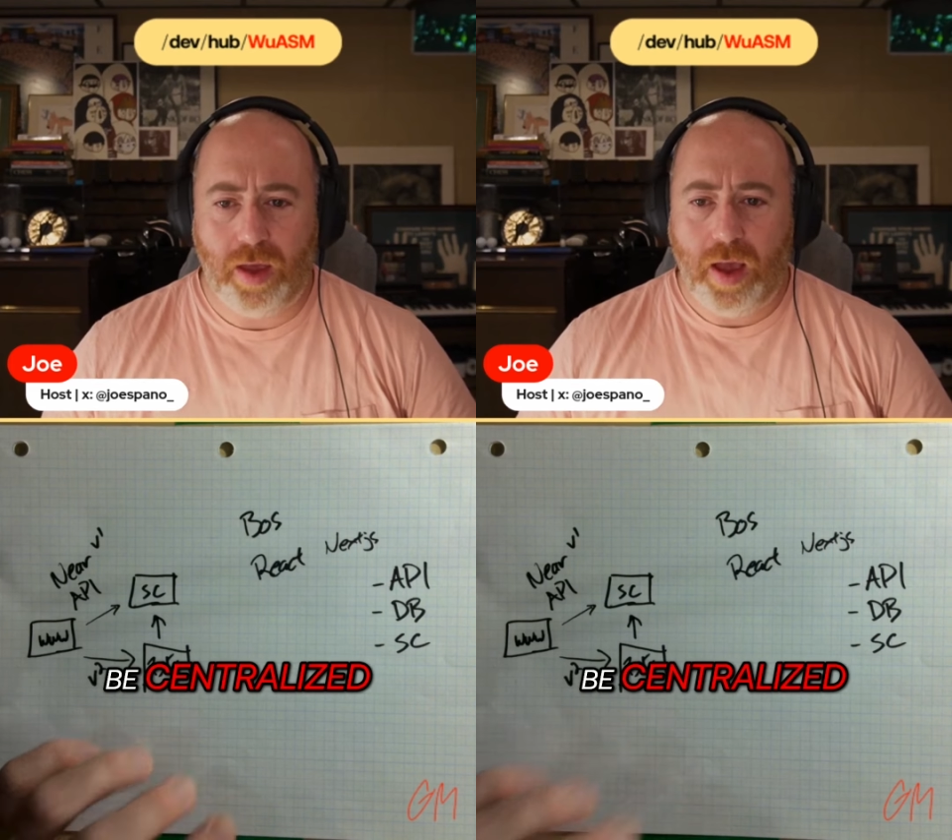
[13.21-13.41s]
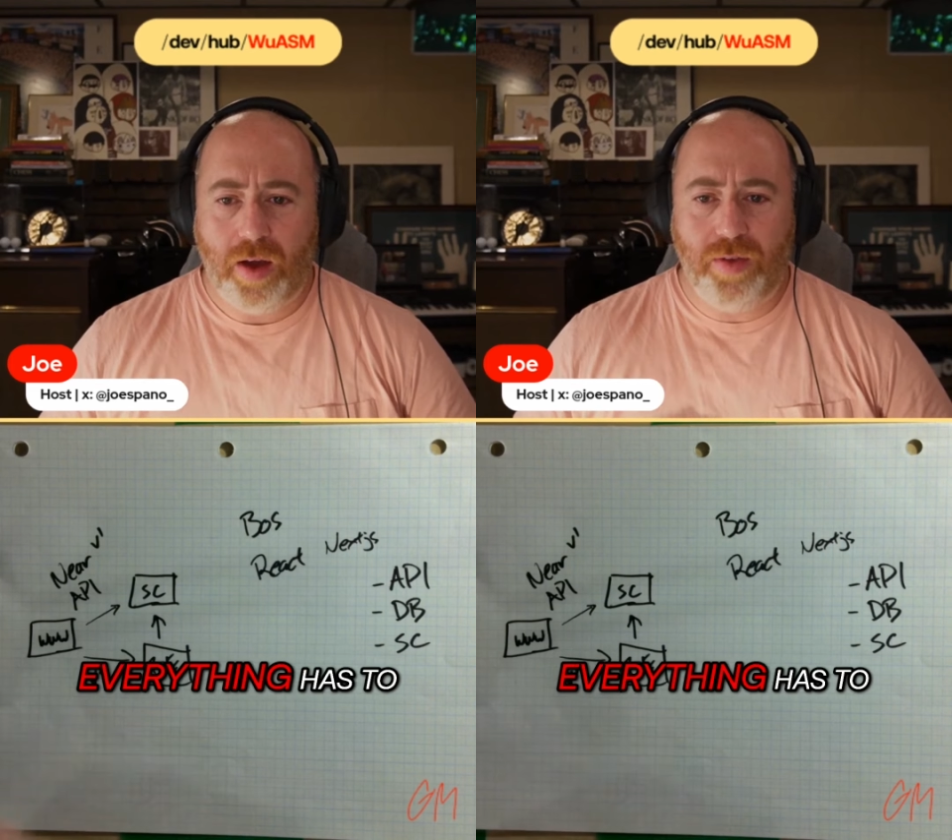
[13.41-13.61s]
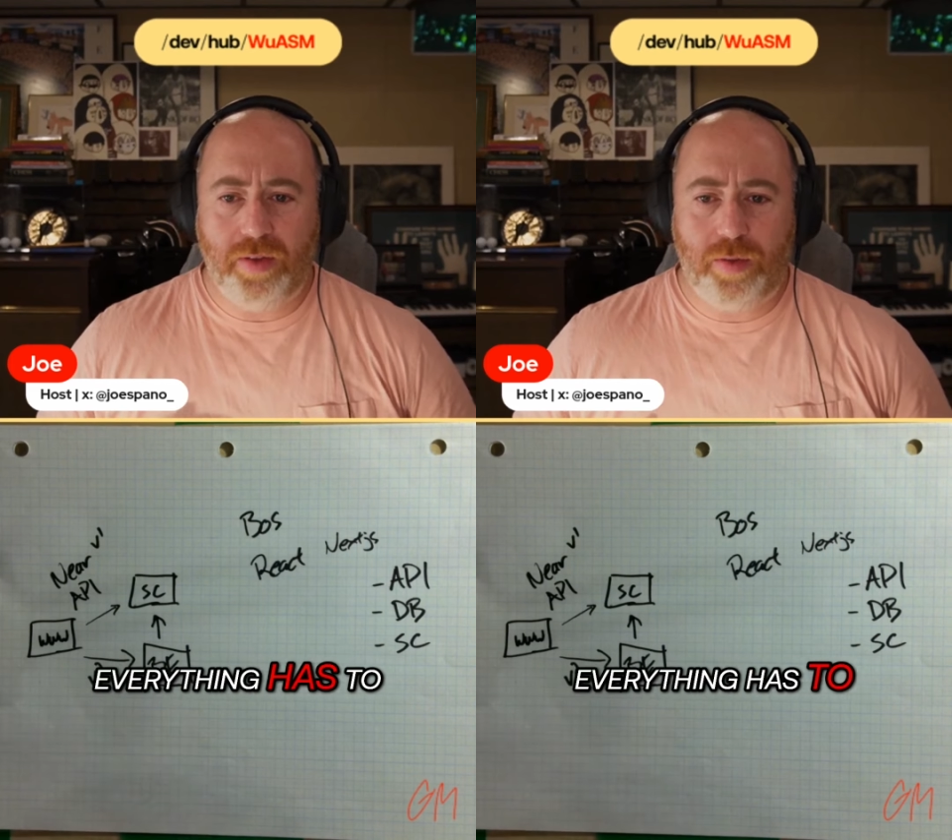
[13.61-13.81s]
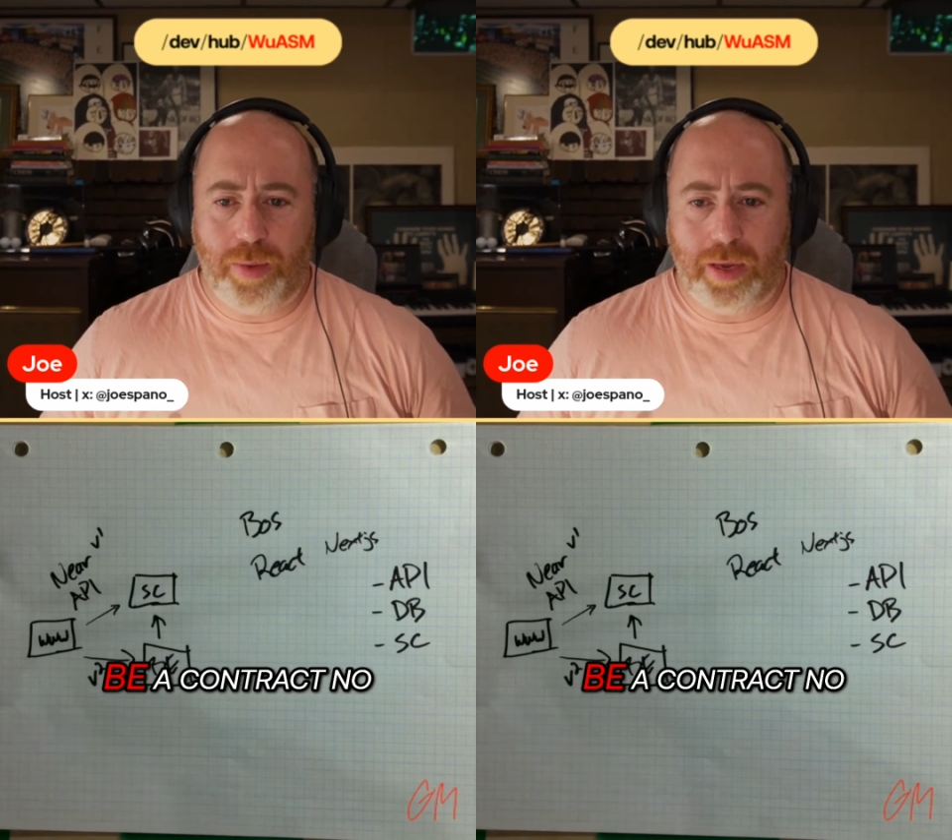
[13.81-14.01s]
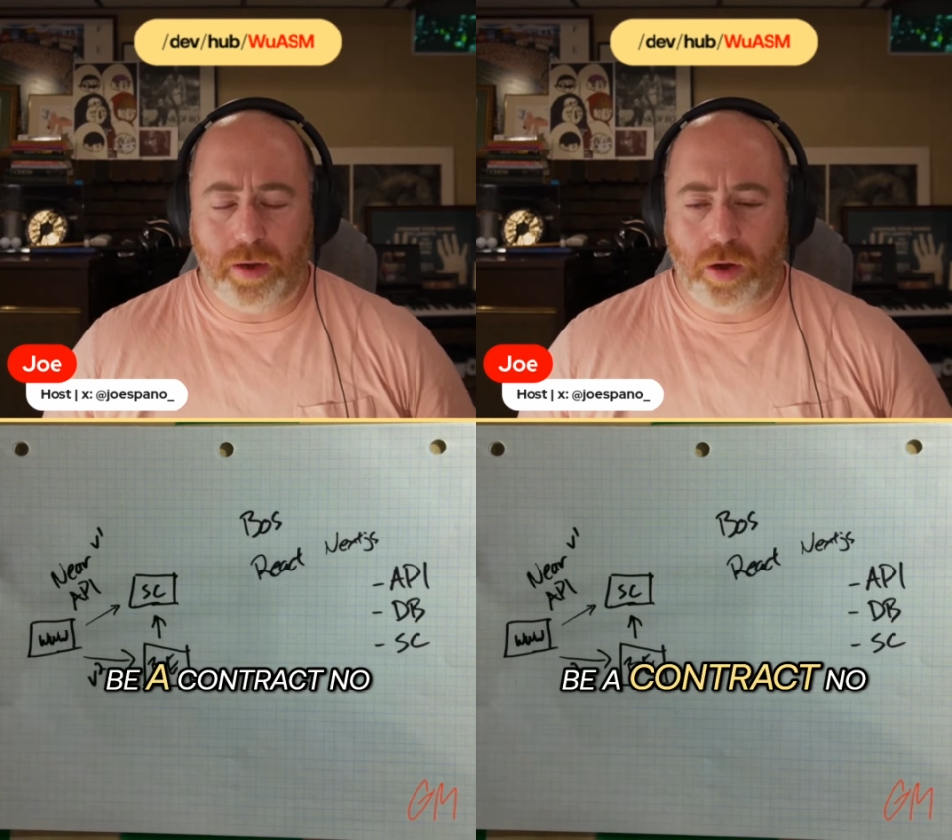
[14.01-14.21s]
Everything has to
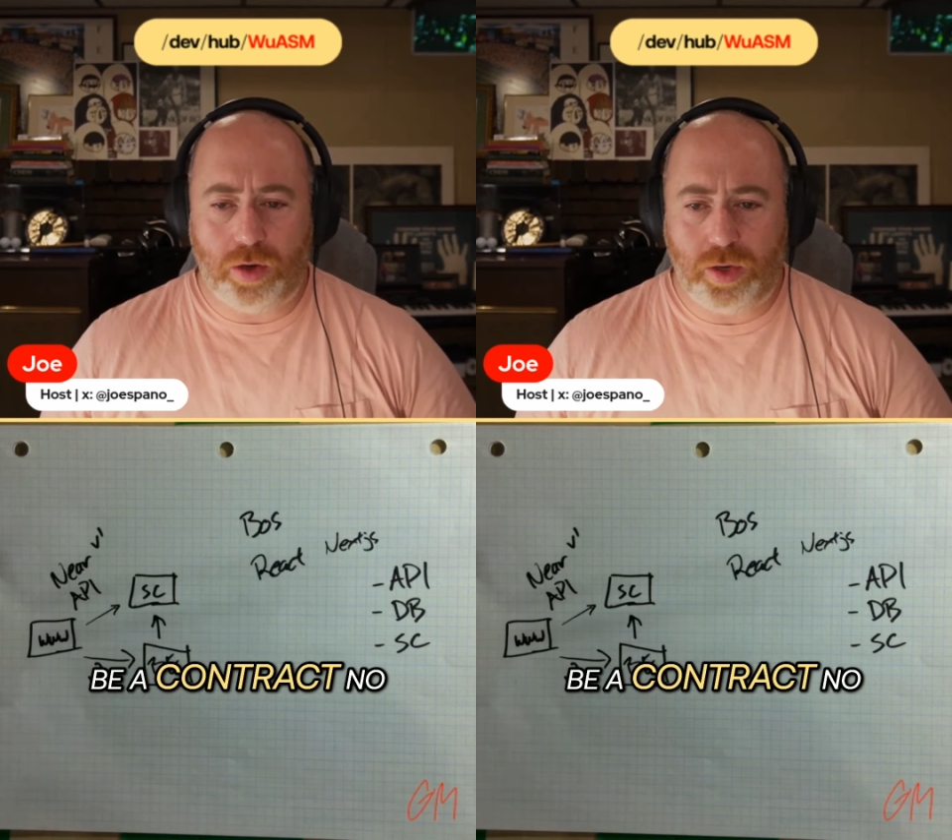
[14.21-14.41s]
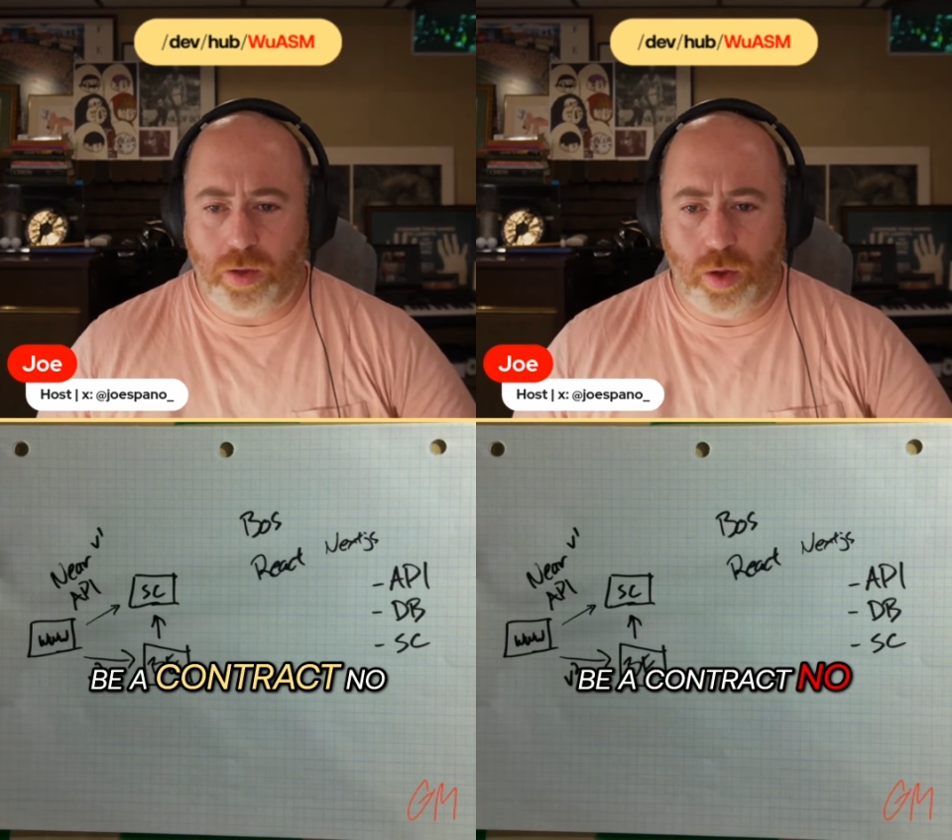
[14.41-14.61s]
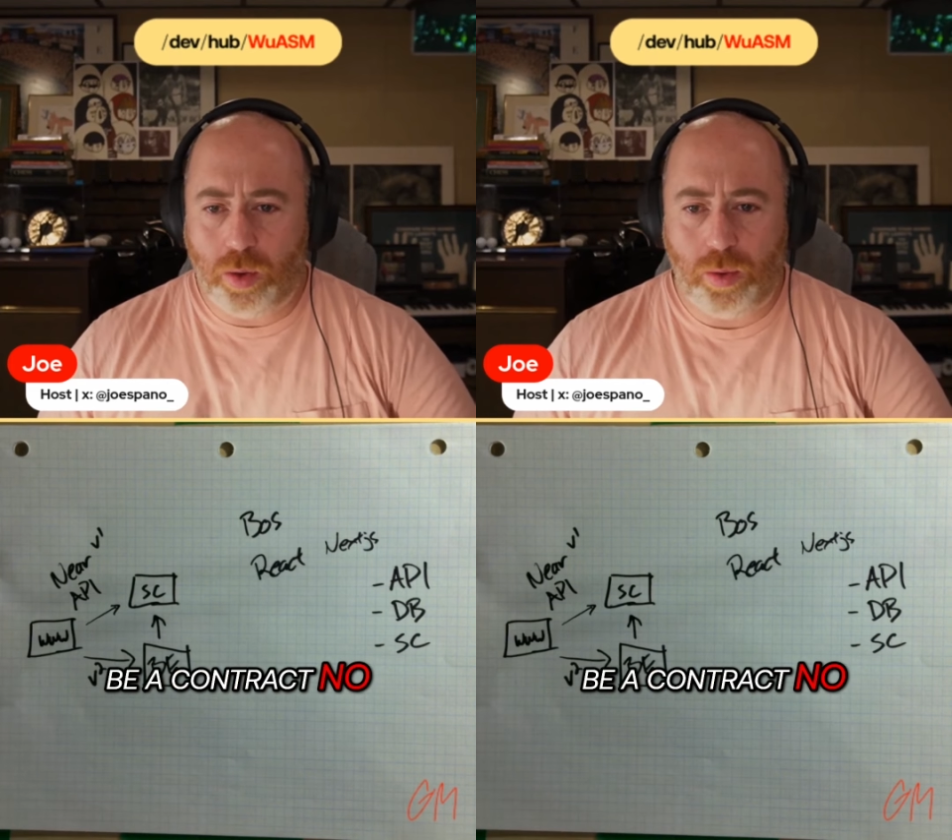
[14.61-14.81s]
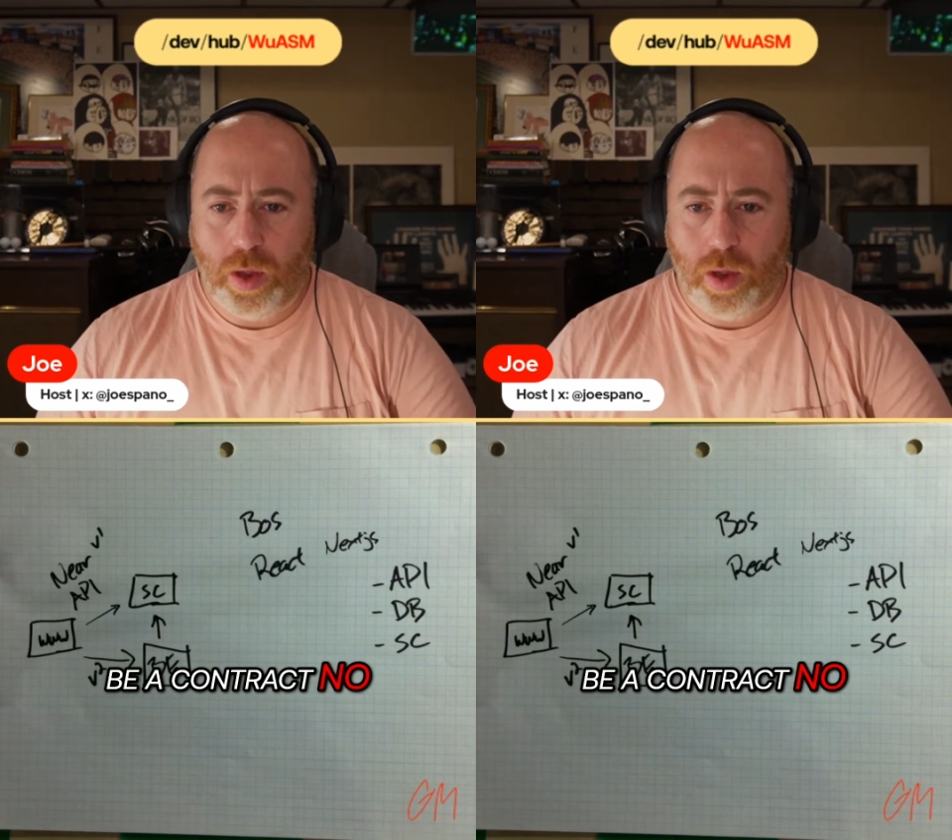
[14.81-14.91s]
be a contract. No,